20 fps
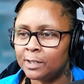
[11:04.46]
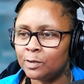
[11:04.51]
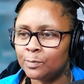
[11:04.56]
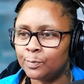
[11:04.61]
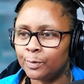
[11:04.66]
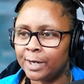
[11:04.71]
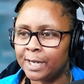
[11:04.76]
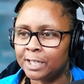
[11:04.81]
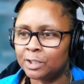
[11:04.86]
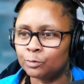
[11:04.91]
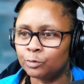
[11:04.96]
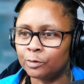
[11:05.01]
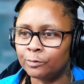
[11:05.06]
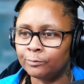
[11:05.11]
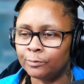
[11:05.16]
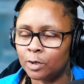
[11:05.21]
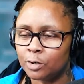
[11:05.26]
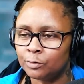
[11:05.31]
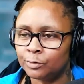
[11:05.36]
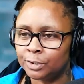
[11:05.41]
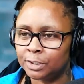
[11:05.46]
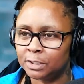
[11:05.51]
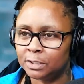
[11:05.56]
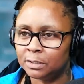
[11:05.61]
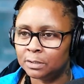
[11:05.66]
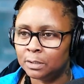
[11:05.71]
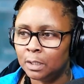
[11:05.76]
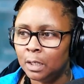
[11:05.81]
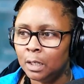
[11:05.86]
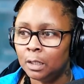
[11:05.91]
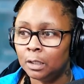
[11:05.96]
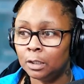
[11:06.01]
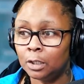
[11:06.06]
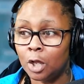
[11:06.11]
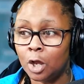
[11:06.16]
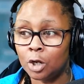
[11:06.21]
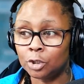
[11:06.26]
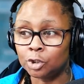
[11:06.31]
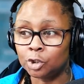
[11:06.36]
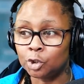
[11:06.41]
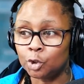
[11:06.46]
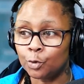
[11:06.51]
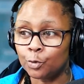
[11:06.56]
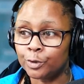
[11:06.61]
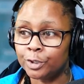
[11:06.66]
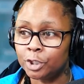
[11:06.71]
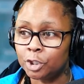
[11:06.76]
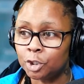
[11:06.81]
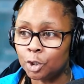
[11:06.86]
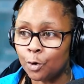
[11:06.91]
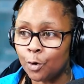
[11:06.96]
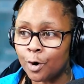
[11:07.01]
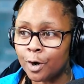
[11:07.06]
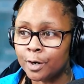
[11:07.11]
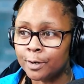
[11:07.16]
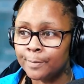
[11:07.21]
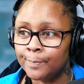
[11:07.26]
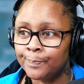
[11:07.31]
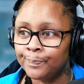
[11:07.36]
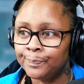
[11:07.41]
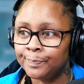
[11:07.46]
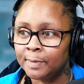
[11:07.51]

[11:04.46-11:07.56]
trailer brakes were frozen. Long story short,